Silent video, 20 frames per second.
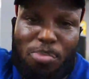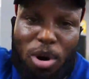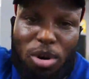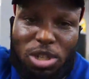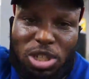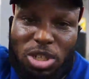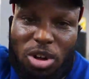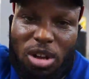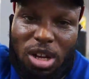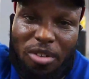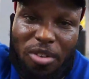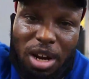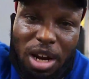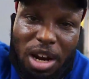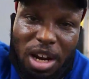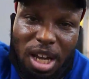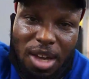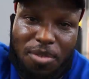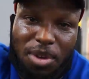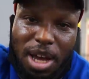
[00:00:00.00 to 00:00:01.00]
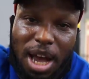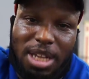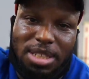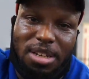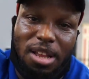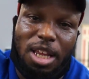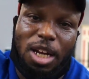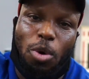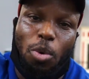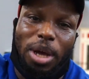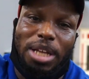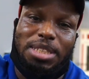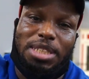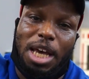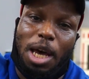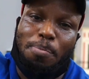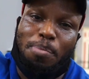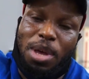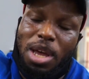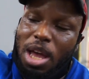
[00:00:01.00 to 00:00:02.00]
Pro Shaun Clarida here to give you guys another quick
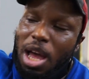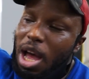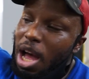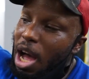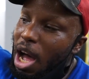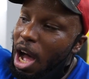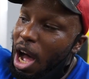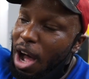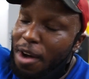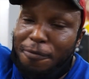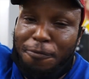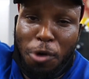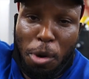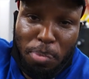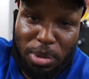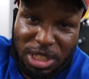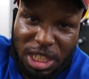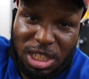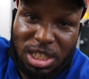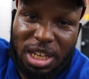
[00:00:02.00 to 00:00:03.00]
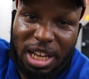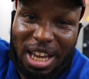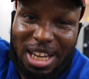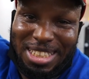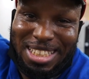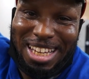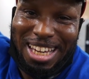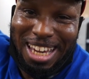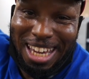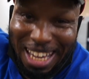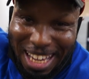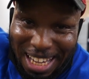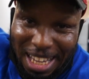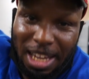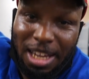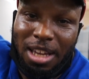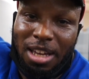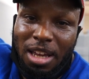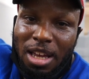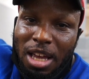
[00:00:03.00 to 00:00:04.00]
tip. Foot positioning is key.
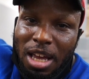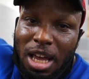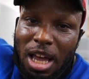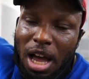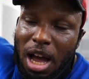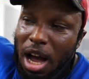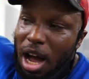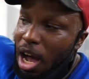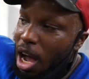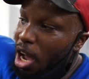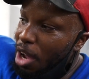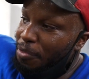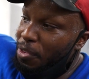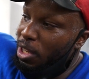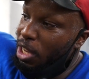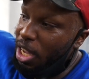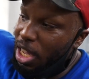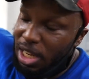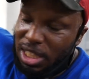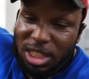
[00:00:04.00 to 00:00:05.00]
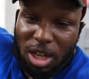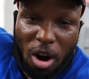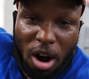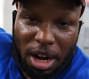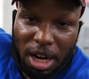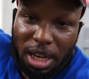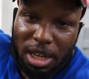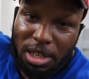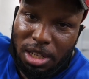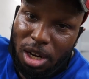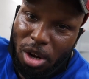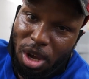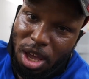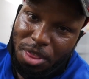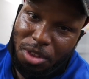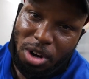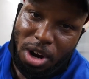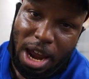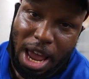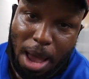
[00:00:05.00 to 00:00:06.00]
If you're looking to target, you know,
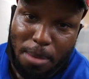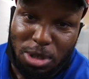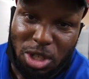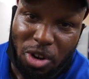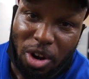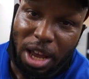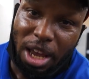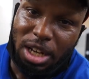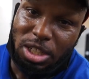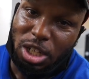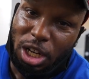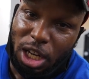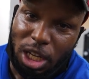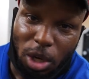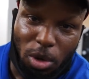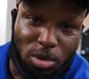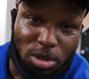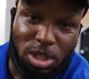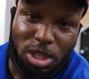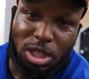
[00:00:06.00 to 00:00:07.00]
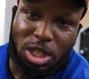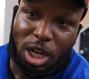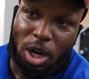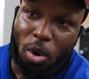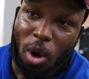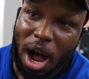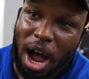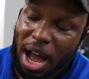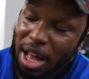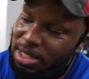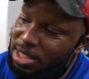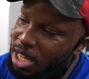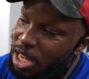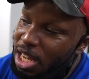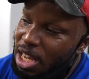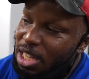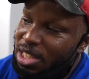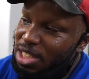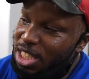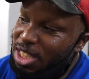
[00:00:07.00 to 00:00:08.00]
either your hamstrings, your glutes, your quads,
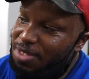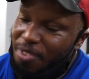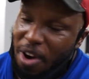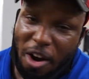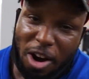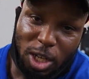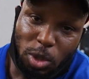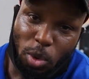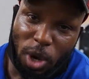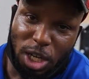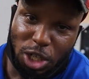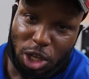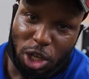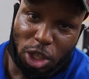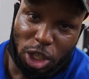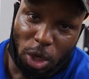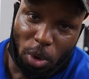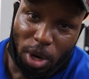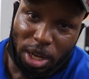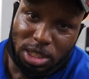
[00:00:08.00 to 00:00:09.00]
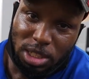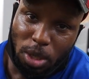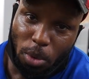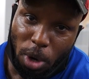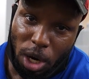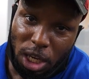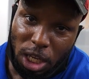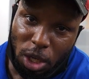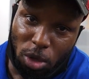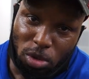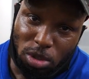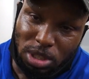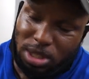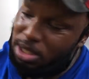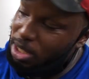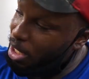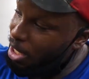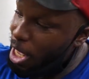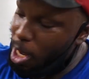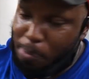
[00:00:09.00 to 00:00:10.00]
there's various ways you can do it. So we're gonna use
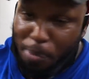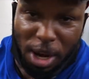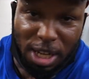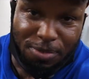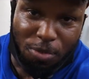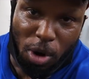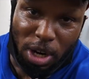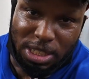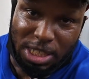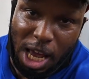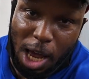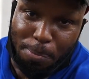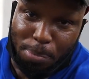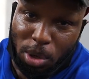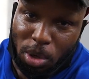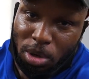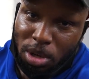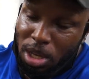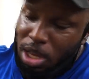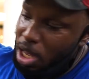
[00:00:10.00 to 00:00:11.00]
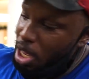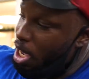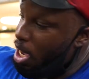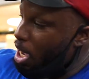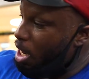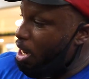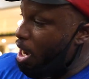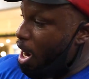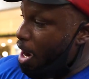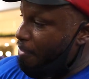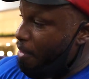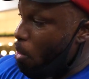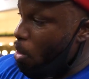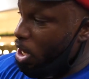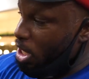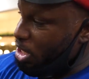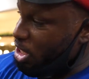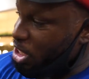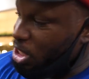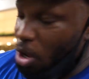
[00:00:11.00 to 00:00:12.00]
the leg press, for example. Now, so I
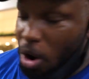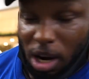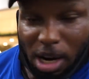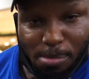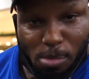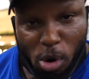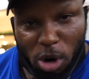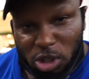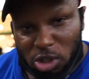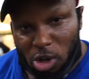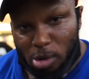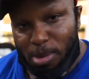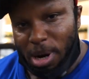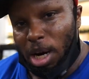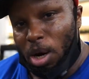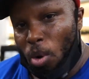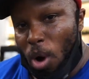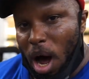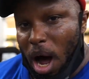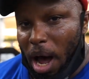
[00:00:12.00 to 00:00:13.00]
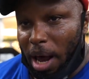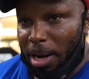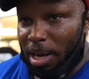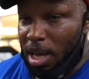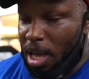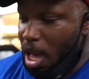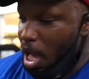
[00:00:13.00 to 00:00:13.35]
wanna just target more so my quad.